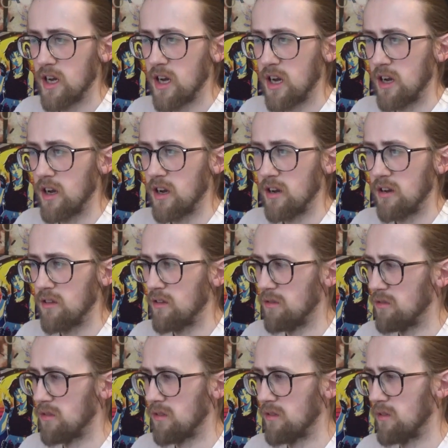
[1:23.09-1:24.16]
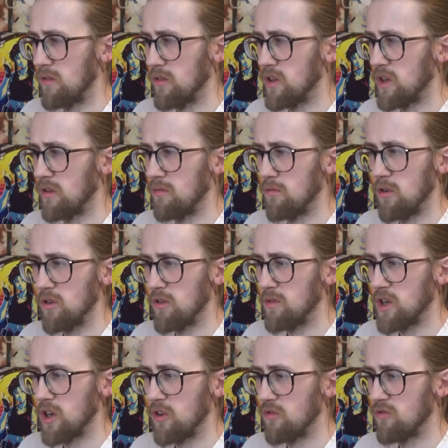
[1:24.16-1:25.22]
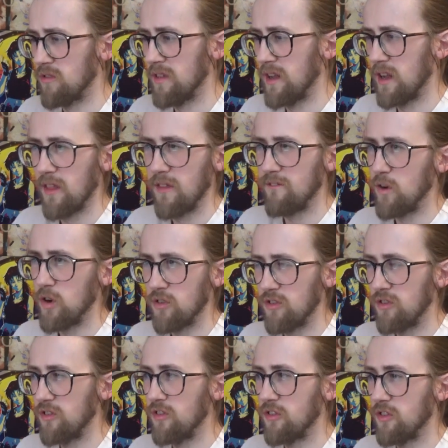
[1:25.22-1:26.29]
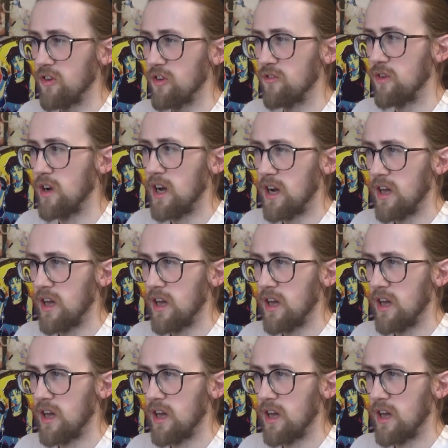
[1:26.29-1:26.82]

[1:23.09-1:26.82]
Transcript: Uh, there was all the, what other shows were in there, like the Fosters and stuff.